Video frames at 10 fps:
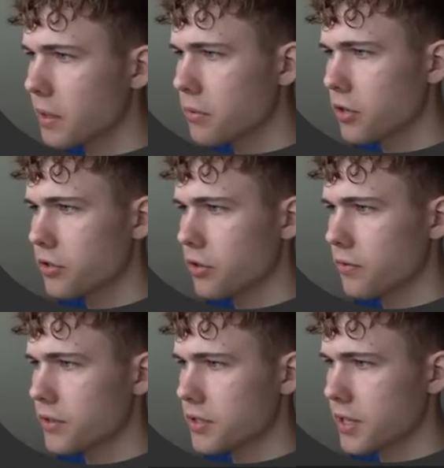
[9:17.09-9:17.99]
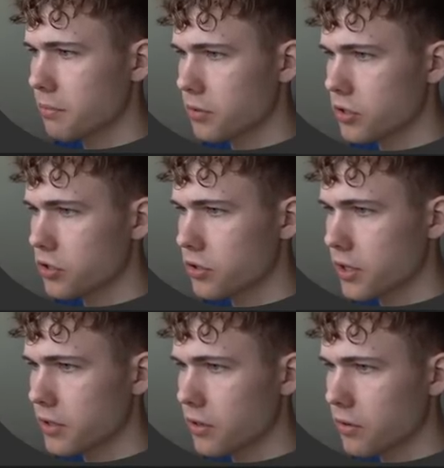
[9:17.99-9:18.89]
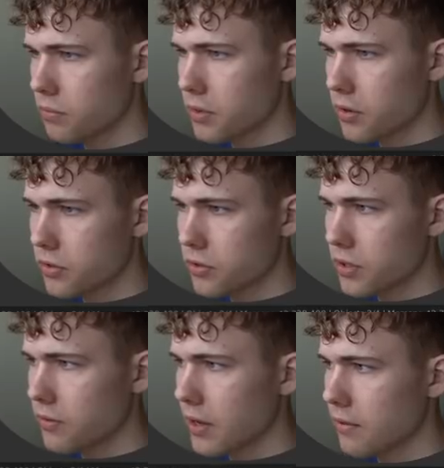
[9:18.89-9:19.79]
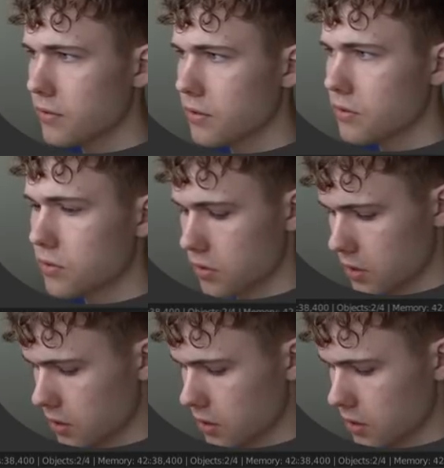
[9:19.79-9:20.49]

I'm gonna turn off the set position right now because you see we have those